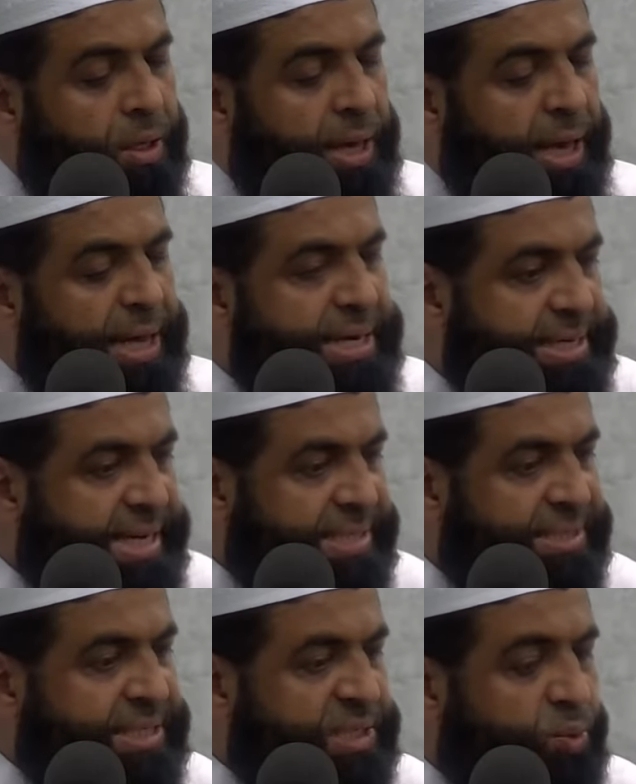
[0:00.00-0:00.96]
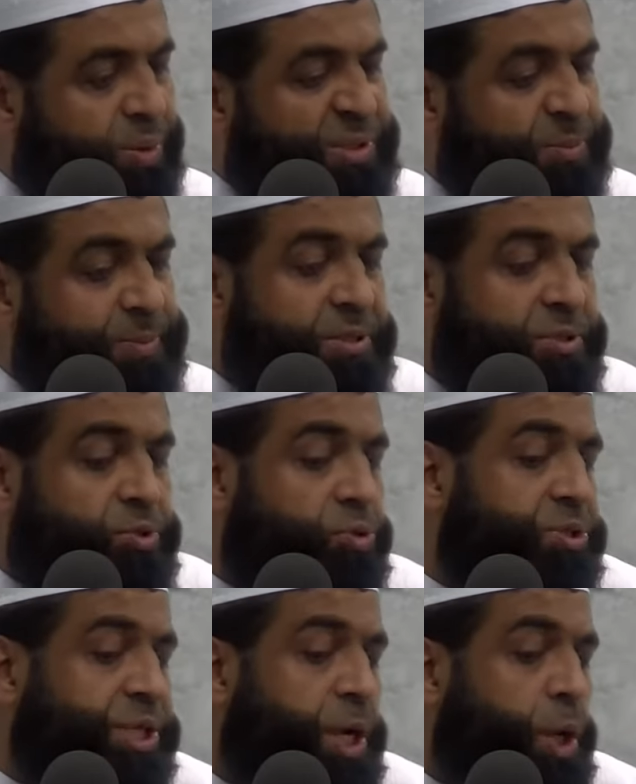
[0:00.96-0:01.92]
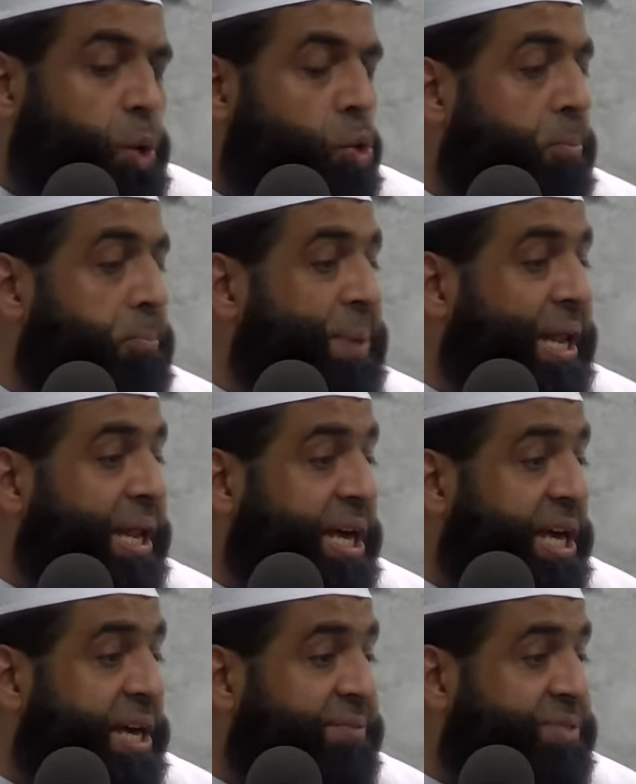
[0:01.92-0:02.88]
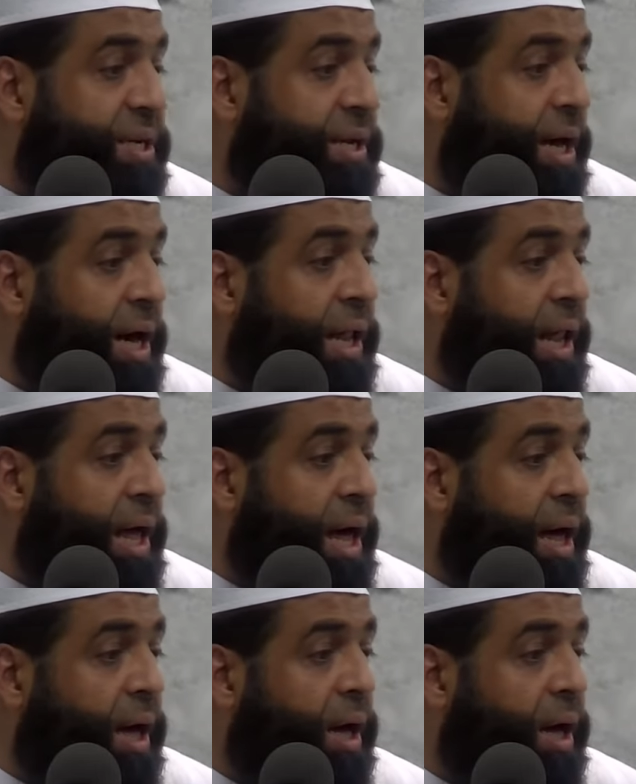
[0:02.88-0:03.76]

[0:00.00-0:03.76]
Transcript: And he does his whispers to see who believes in Allah